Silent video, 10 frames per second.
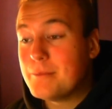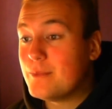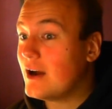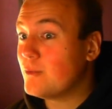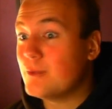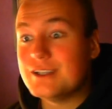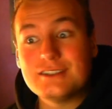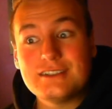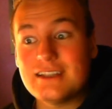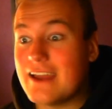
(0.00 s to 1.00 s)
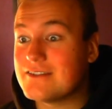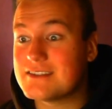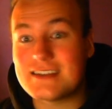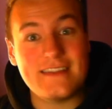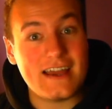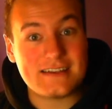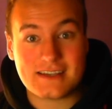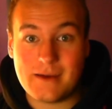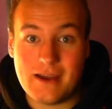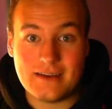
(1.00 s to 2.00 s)
but we still haven't seen that to
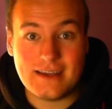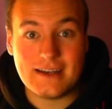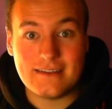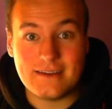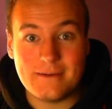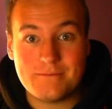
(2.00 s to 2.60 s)
come out yet either.